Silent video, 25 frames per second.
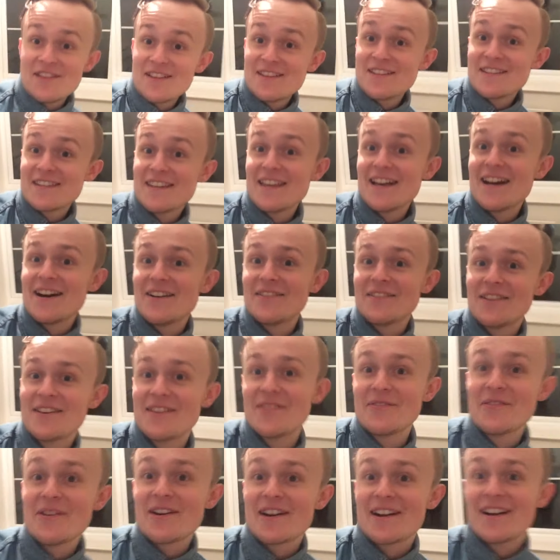see how
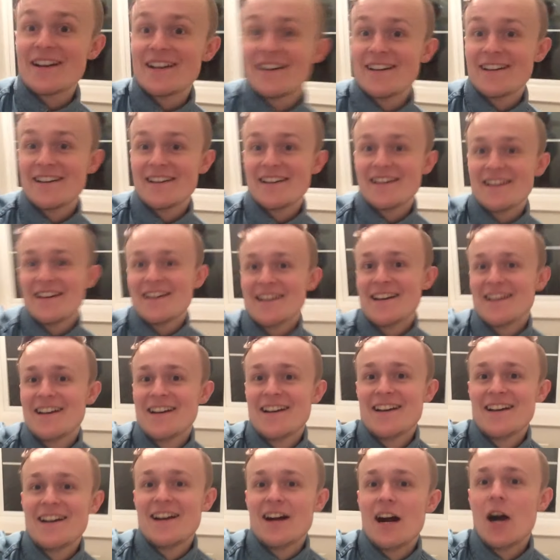they work.
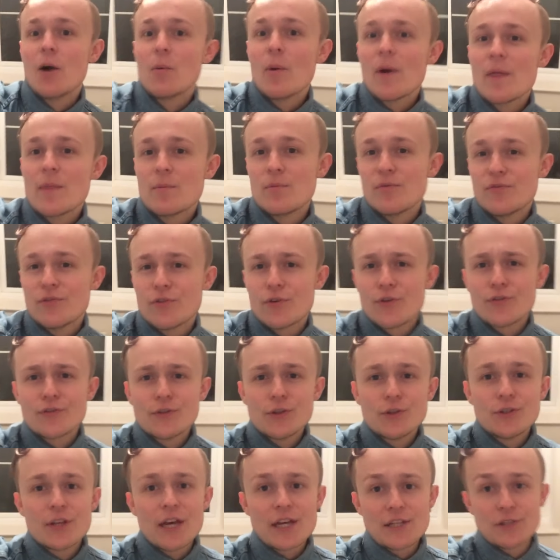I'll wear them for a
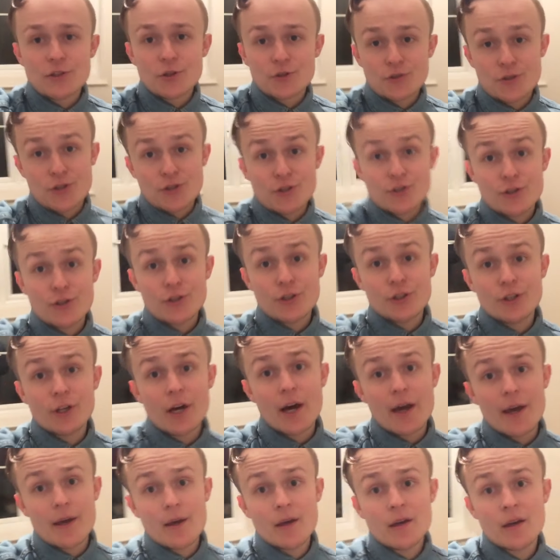few days, not just
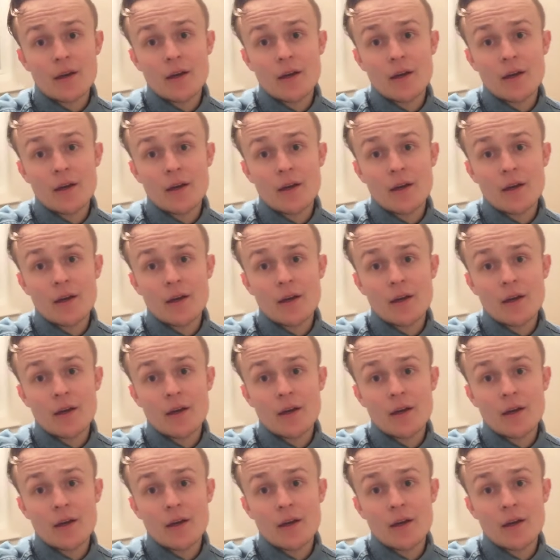tonight.